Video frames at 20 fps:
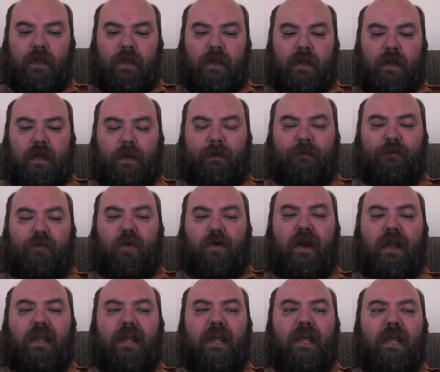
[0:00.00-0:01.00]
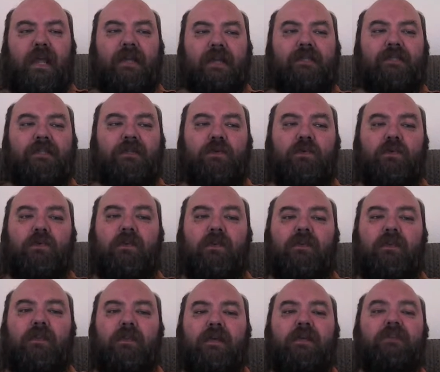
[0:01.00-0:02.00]
Now, before I get into
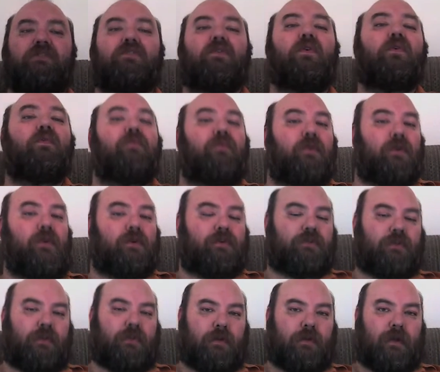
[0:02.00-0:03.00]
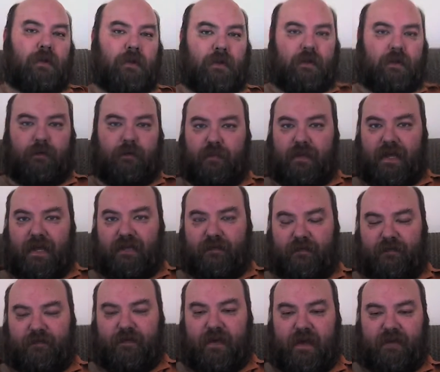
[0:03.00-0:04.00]
this version of
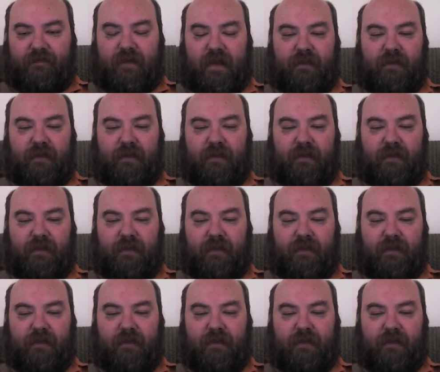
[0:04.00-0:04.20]
Plasma 5,